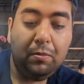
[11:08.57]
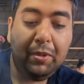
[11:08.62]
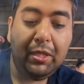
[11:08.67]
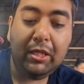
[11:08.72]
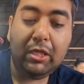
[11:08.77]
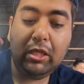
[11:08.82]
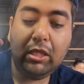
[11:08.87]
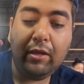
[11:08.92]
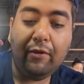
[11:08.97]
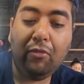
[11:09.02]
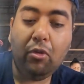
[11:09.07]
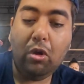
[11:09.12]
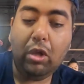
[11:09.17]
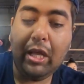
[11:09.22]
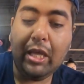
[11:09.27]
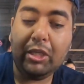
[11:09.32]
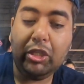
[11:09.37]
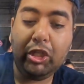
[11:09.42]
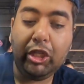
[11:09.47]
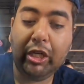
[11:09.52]
Pieces of
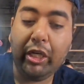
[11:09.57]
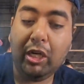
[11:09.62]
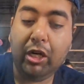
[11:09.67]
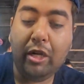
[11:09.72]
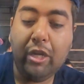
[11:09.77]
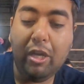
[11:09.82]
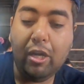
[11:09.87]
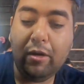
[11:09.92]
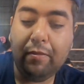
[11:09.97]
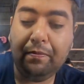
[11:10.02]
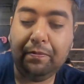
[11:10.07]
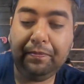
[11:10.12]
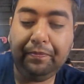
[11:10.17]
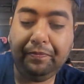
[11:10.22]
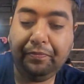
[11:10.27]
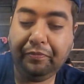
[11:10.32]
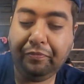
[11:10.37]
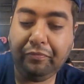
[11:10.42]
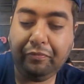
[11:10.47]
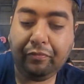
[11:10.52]
whole ass chicken in here.
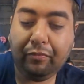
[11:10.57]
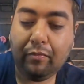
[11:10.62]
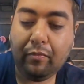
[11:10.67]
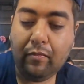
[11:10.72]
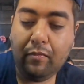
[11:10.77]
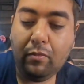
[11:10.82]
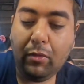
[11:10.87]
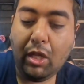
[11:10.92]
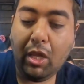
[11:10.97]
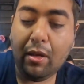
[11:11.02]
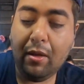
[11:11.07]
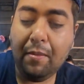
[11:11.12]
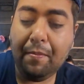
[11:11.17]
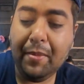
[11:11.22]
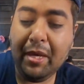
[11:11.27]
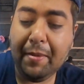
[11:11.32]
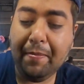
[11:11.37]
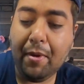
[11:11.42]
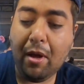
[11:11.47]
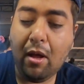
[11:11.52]

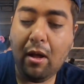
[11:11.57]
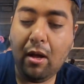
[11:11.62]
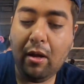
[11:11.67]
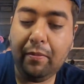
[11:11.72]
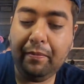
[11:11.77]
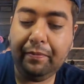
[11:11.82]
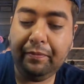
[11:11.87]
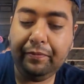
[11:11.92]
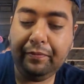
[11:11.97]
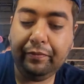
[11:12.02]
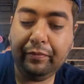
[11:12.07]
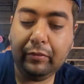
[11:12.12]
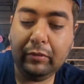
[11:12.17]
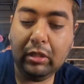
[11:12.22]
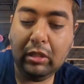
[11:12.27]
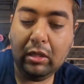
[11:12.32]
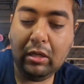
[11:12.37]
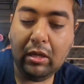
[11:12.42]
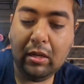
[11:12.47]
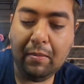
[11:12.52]
Meatball.
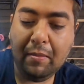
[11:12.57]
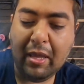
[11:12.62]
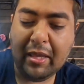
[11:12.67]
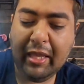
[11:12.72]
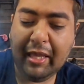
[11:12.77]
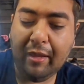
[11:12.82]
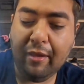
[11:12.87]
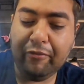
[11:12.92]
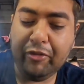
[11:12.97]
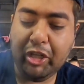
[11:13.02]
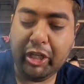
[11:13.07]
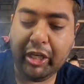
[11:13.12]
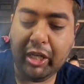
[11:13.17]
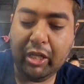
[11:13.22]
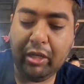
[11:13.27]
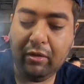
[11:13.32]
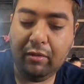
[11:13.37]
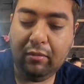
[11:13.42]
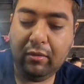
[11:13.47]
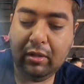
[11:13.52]
I think of
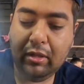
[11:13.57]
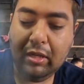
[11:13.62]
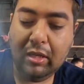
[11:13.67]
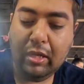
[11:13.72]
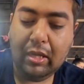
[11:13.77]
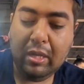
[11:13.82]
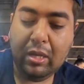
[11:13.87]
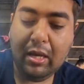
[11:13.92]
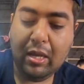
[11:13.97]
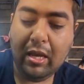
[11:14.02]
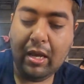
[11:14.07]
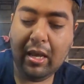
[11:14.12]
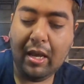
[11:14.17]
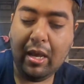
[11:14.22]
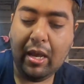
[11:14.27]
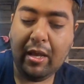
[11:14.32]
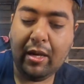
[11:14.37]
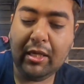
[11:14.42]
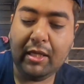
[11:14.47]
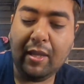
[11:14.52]
chicken.
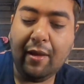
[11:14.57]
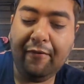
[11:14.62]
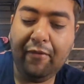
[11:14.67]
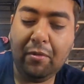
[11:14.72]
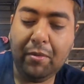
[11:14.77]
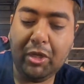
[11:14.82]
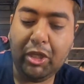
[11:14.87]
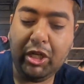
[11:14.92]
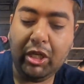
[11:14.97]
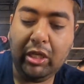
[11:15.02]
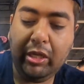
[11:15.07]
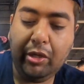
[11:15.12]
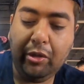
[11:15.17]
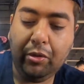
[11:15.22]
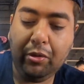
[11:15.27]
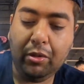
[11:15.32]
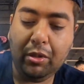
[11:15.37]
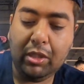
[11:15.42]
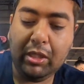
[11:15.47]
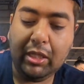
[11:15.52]
And it's not river chili
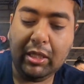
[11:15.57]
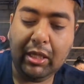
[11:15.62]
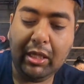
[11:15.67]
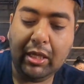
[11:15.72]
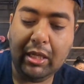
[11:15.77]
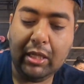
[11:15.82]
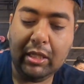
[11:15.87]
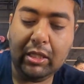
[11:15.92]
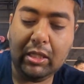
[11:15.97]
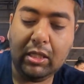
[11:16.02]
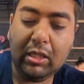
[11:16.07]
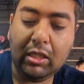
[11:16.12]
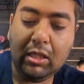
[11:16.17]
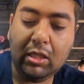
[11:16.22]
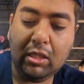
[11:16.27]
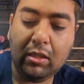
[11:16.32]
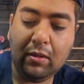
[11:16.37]
noodles. I think it's...